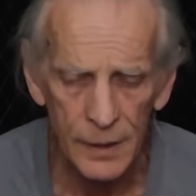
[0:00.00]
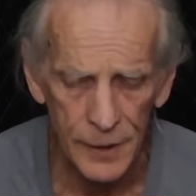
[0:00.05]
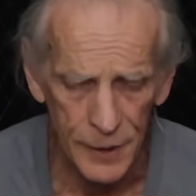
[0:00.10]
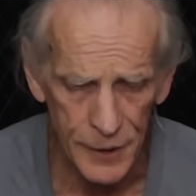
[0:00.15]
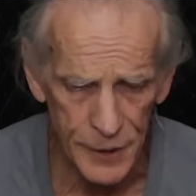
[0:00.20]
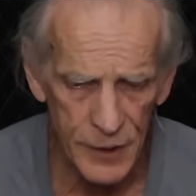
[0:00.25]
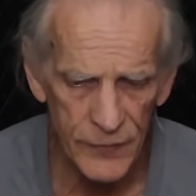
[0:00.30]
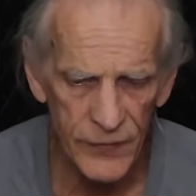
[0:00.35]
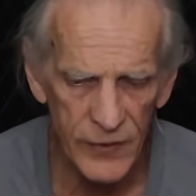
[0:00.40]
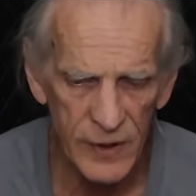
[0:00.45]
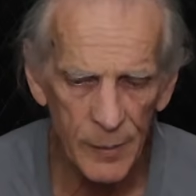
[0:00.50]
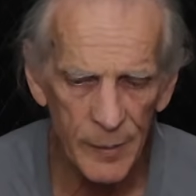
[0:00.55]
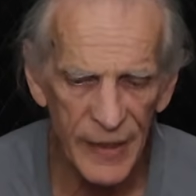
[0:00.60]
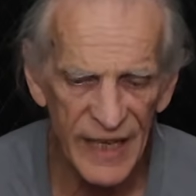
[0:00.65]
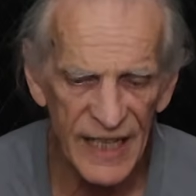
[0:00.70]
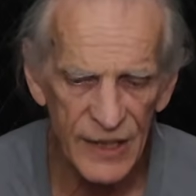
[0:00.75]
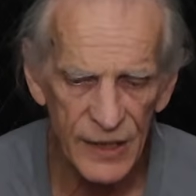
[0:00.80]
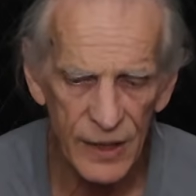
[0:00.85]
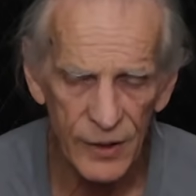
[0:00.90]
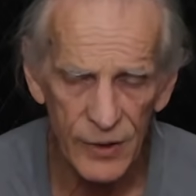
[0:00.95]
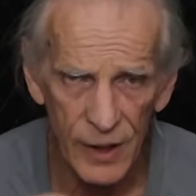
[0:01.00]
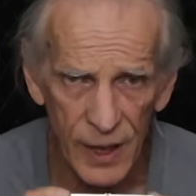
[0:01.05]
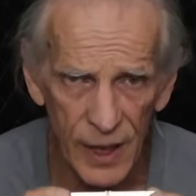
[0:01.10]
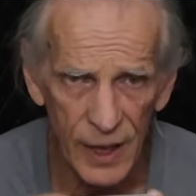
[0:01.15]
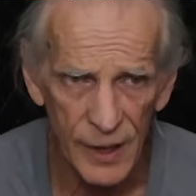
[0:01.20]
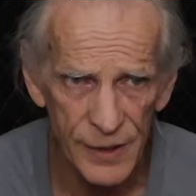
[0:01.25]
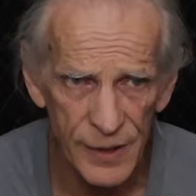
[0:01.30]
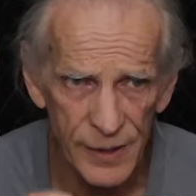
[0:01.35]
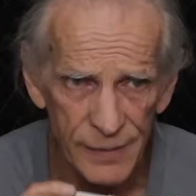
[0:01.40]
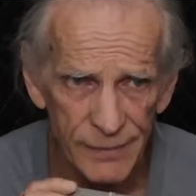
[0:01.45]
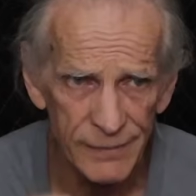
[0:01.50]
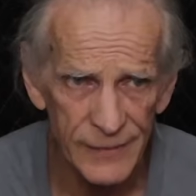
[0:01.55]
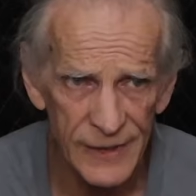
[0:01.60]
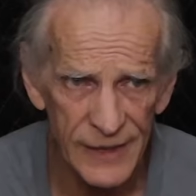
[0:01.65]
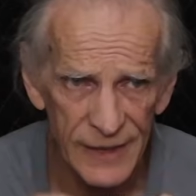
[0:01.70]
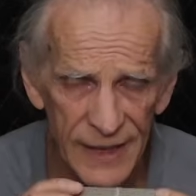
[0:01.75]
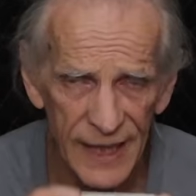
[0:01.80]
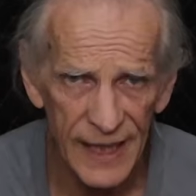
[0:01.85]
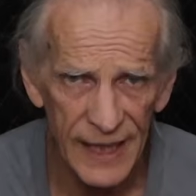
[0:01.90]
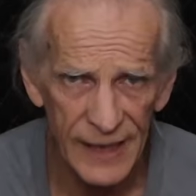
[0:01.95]
This is for the bass guitars.
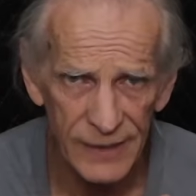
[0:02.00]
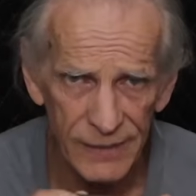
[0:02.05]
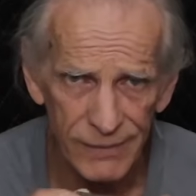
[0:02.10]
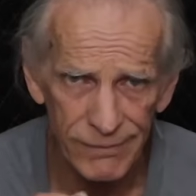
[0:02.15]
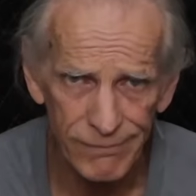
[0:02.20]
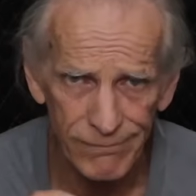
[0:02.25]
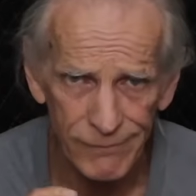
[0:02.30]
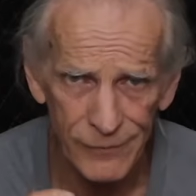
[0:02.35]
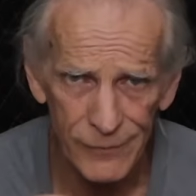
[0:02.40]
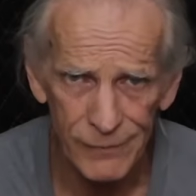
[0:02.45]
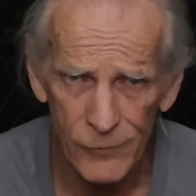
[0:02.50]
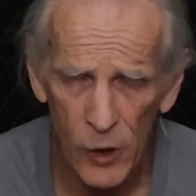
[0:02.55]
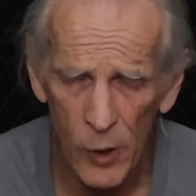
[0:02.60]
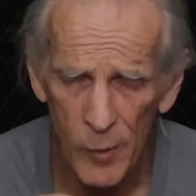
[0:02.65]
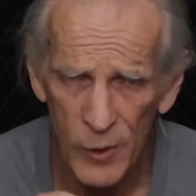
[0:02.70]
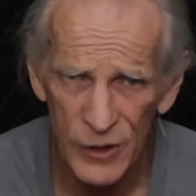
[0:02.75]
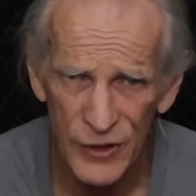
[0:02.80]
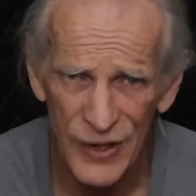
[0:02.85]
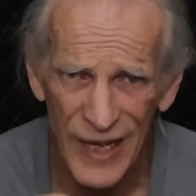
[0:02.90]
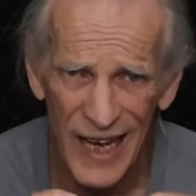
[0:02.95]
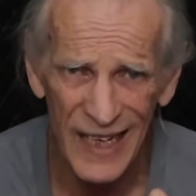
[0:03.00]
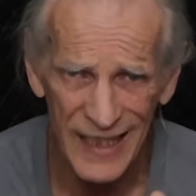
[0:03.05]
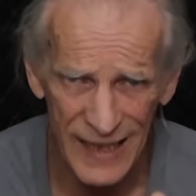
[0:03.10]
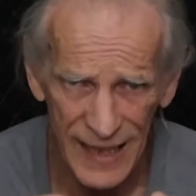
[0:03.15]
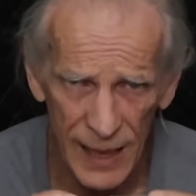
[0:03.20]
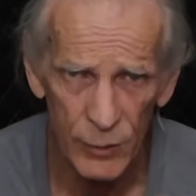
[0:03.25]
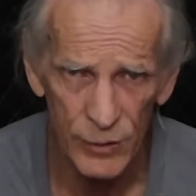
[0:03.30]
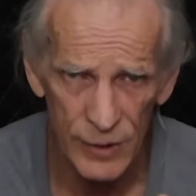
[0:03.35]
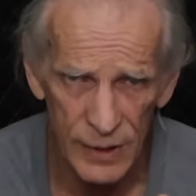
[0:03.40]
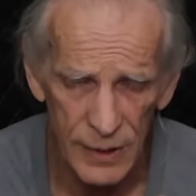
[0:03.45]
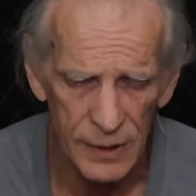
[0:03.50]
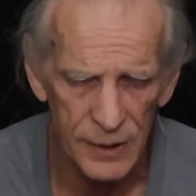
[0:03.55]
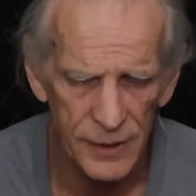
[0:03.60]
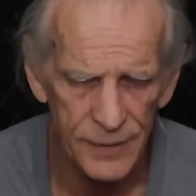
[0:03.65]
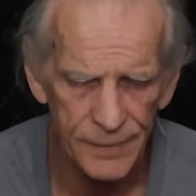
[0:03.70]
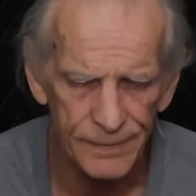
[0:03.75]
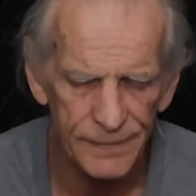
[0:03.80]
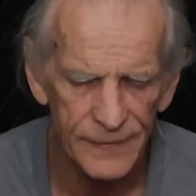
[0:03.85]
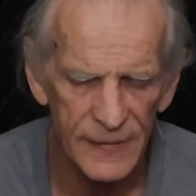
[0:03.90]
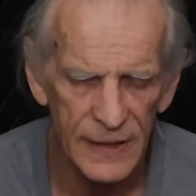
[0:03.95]
This guy's almost 9 ounces.
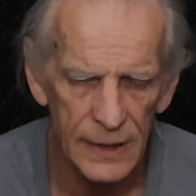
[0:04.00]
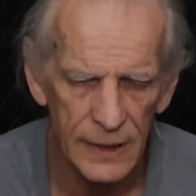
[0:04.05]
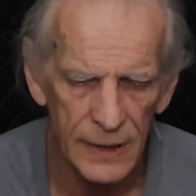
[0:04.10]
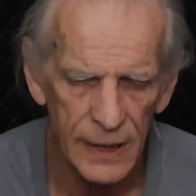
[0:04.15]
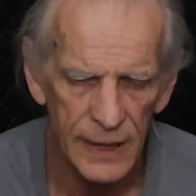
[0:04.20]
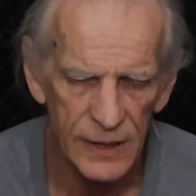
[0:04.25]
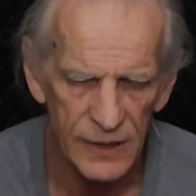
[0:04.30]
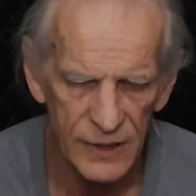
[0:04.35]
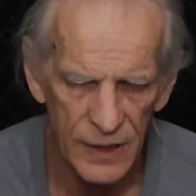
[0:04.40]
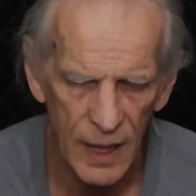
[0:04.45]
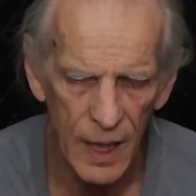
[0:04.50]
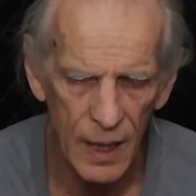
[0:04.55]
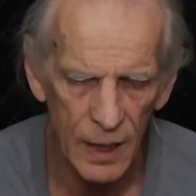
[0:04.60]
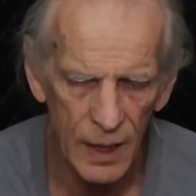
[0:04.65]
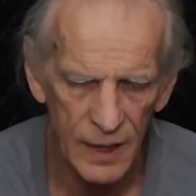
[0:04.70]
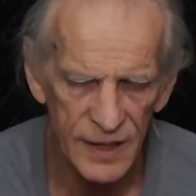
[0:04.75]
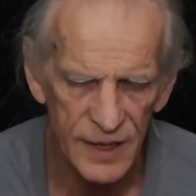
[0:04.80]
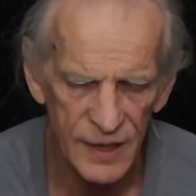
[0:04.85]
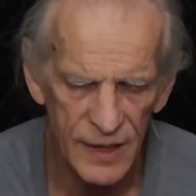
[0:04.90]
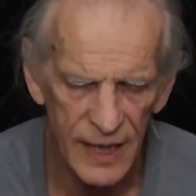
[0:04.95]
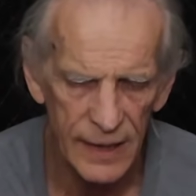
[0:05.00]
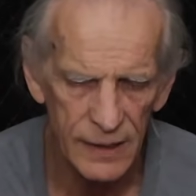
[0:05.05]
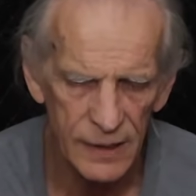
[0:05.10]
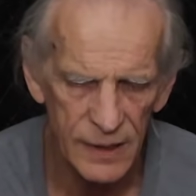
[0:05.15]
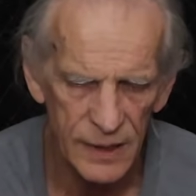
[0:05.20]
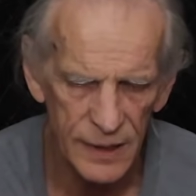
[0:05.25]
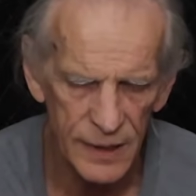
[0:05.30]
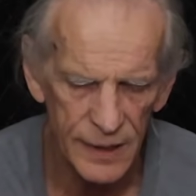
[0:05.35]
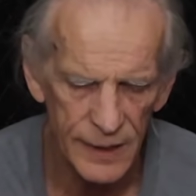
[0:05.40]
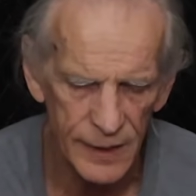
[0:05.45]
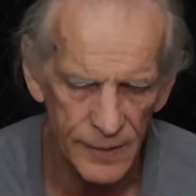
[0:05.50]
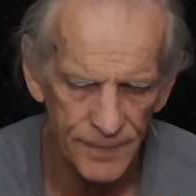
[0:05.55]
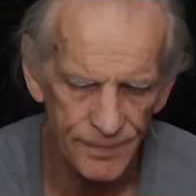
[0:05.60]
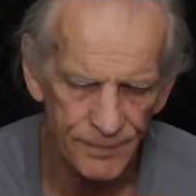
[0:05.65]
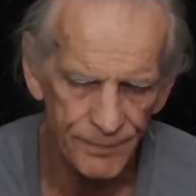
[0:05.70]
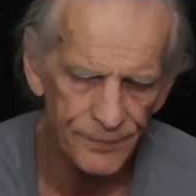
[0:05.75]
And a solid stainless steel.